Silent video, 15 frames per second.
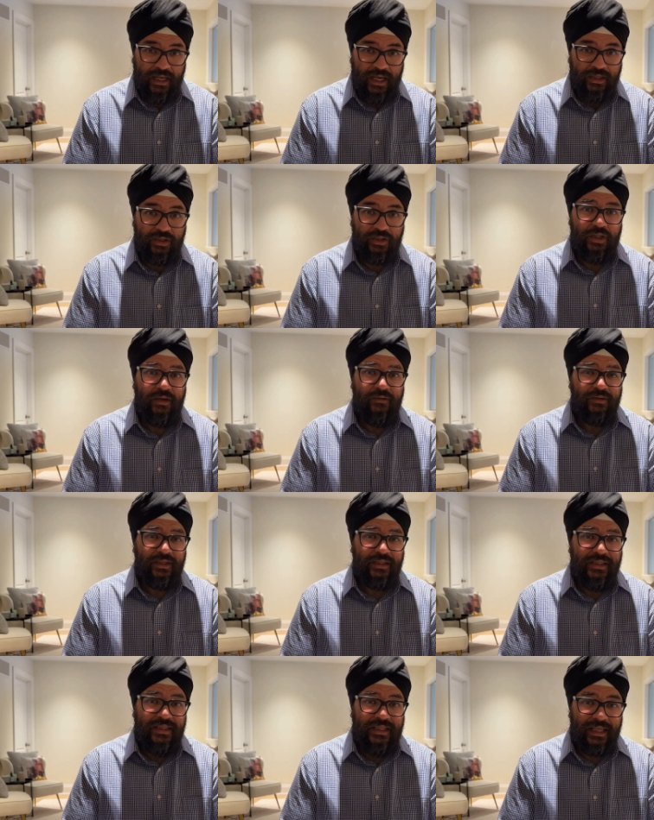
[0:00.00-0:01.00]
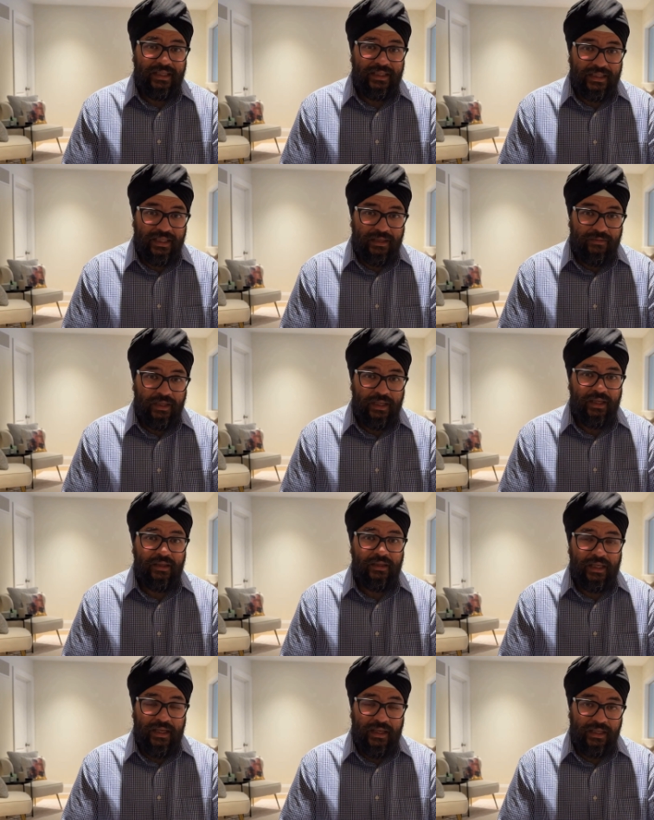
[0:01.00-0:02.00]
has shifted
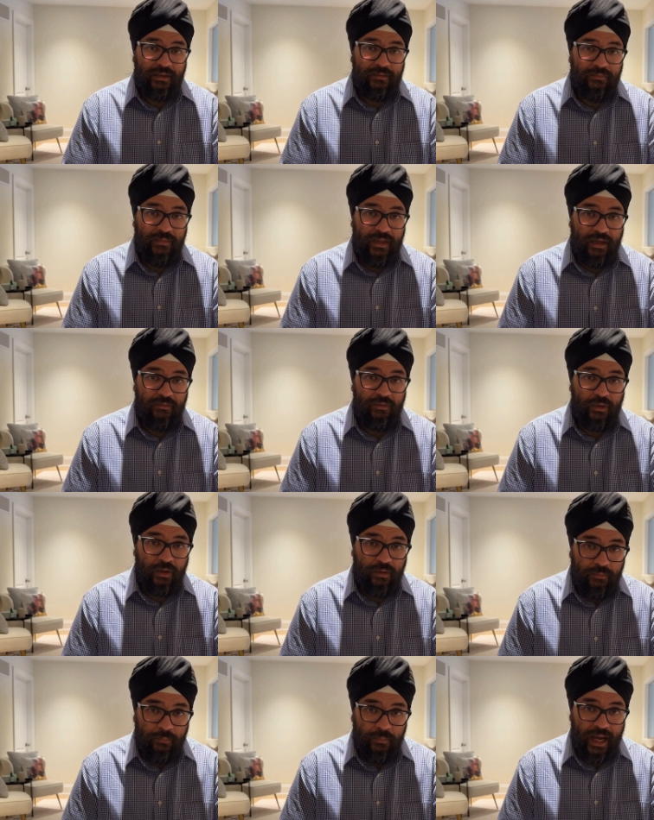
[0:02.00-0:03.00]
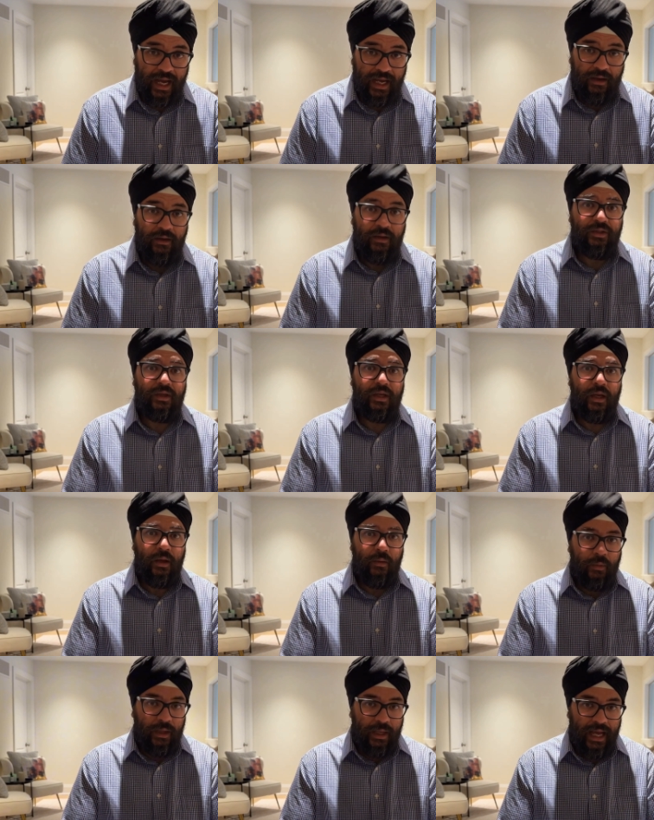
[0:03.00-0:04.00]
significantly in favor of buyers,
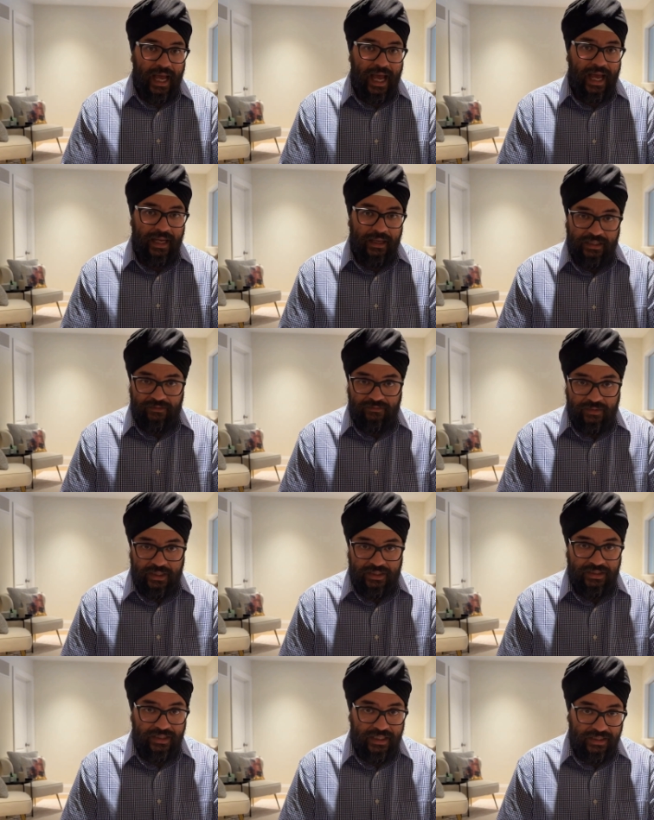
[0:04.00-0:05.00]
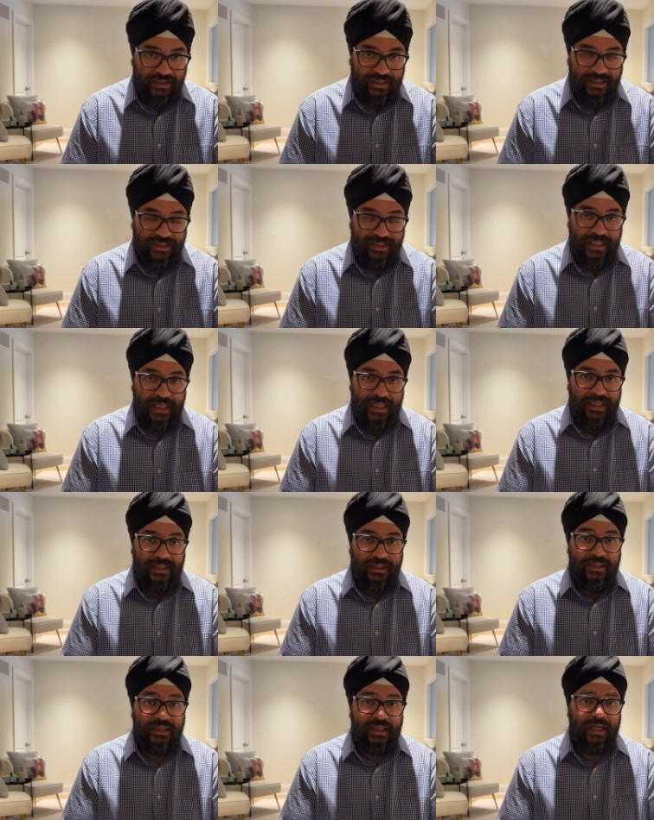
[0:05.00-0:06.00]
with active listings
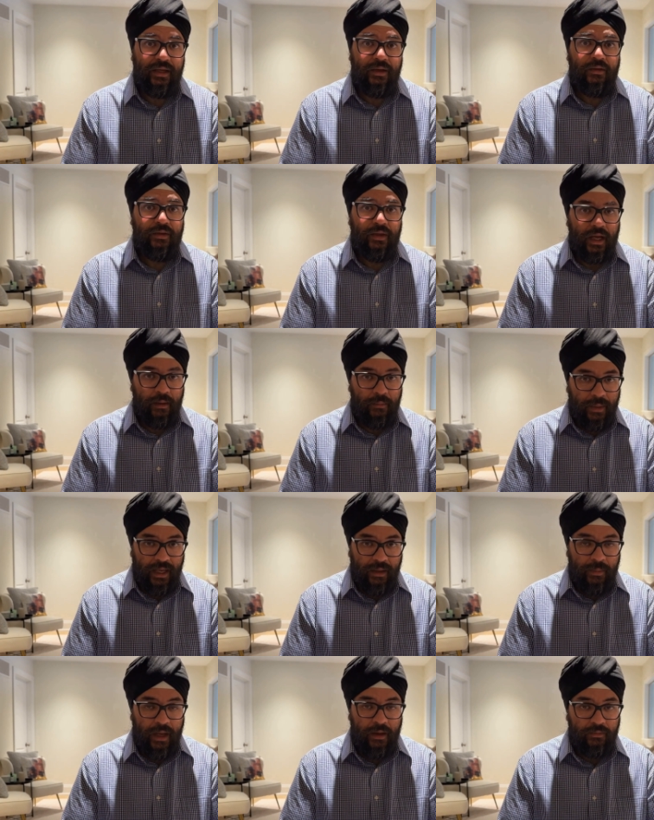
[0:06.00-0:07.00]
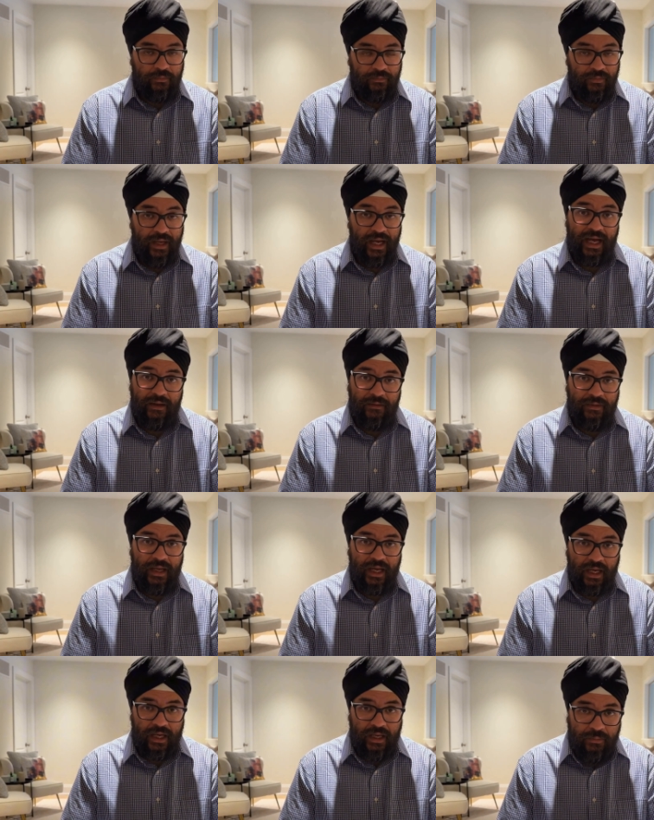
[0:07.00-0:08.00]
exceeding sales by about 5
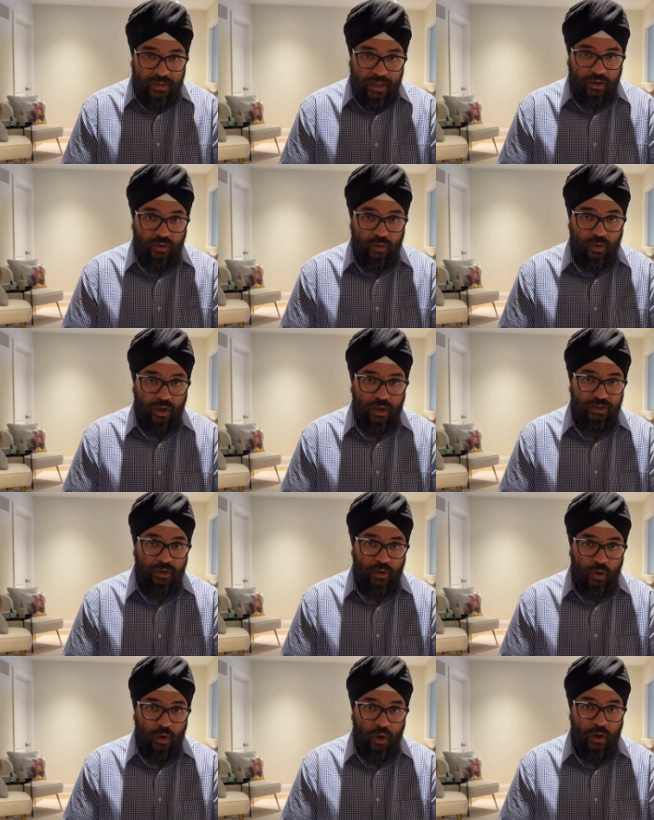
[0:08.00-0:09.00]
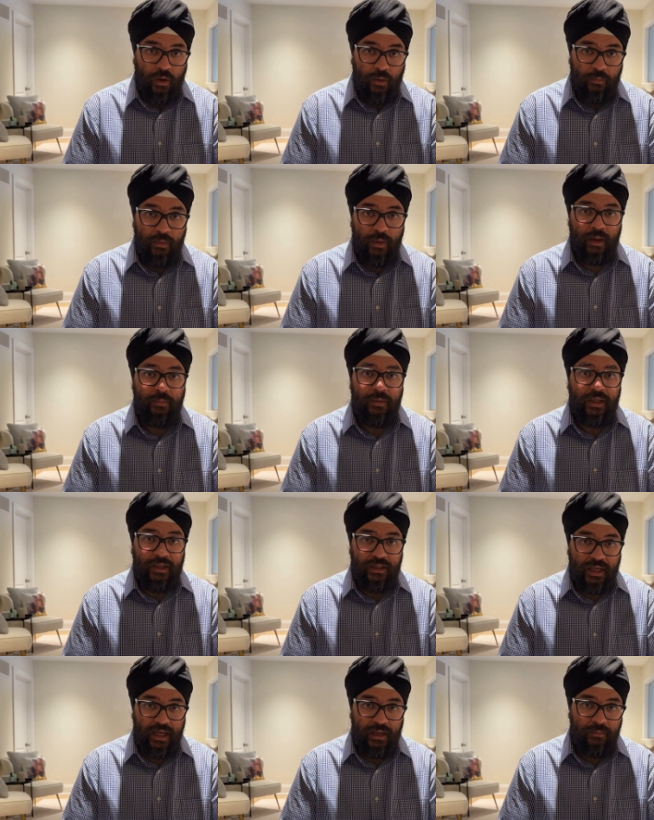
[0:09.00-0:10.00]
times across all property
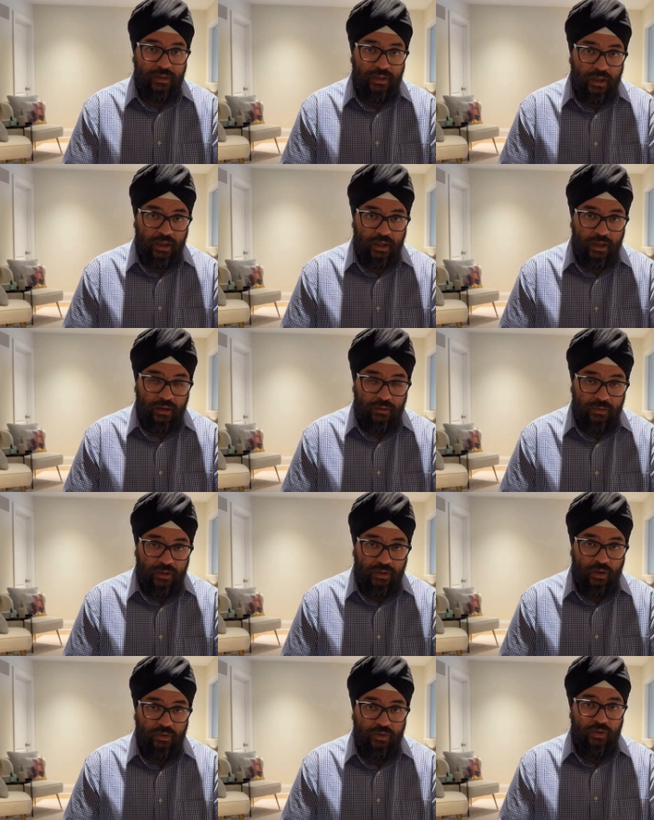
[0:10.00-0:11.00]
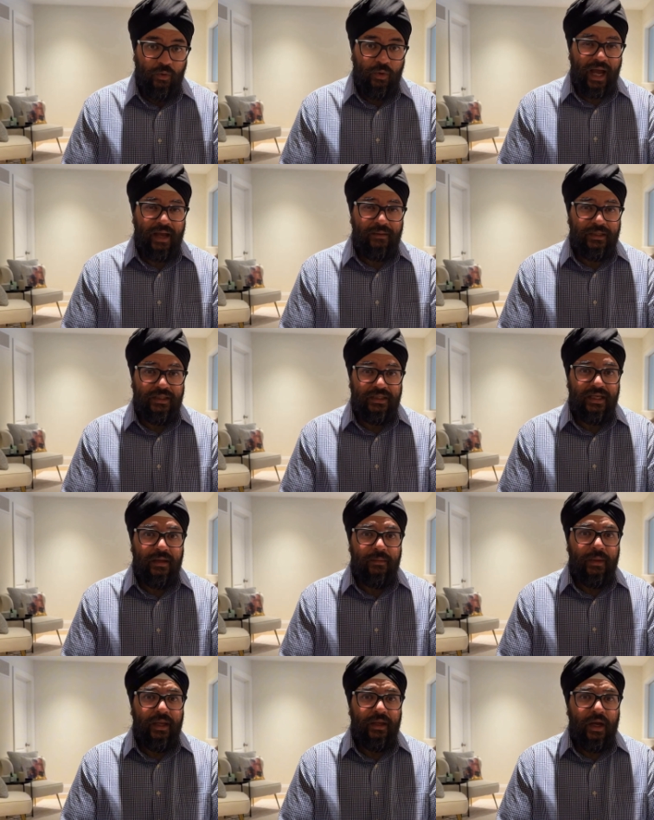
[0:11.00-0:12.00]
types. For those who haven't
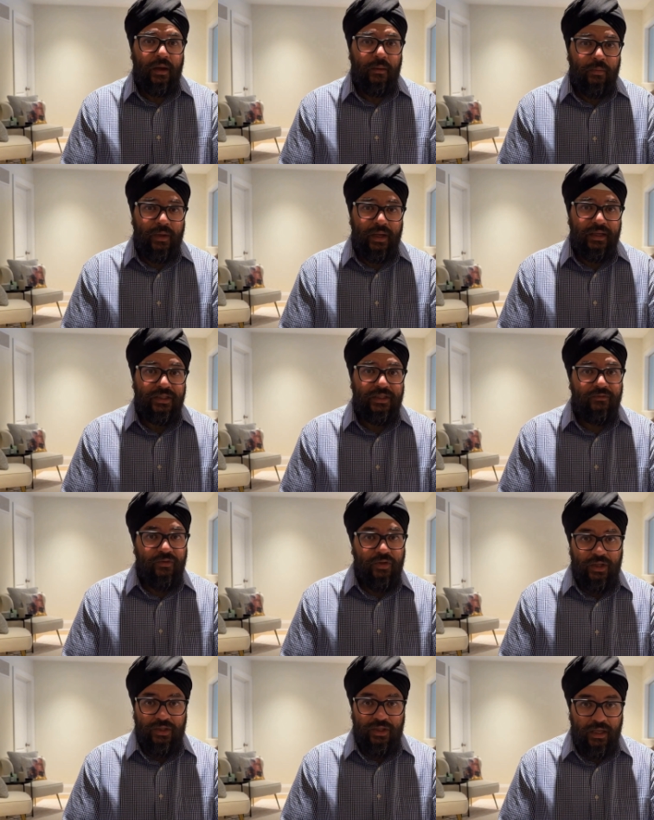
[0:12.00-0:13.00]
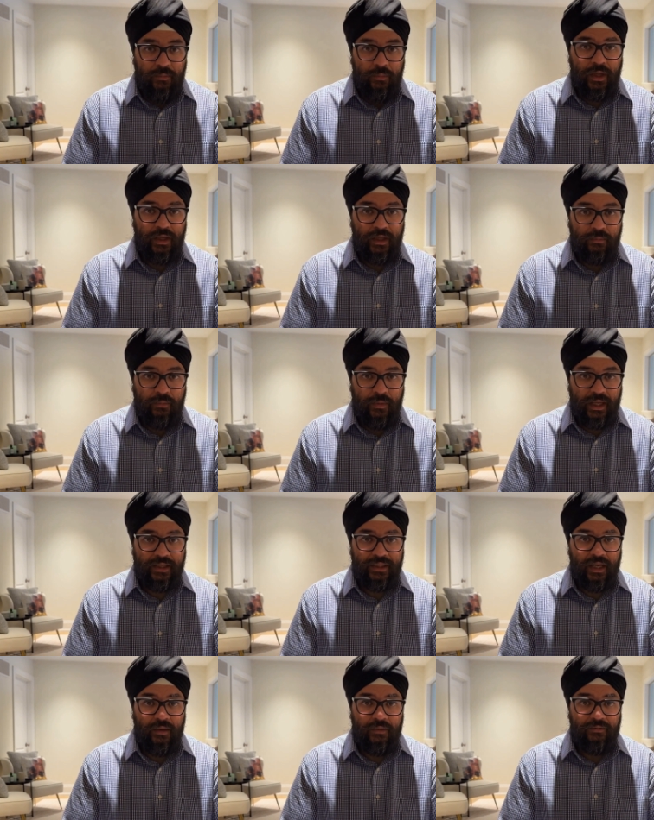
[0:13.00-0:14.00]
seen my comprehensive GTA market
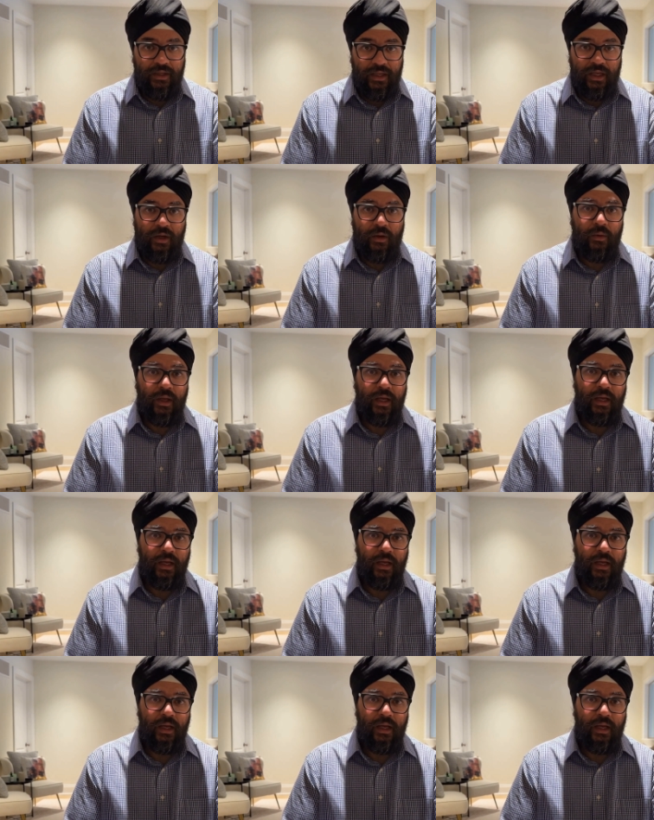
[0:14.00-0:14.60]
breakdown video,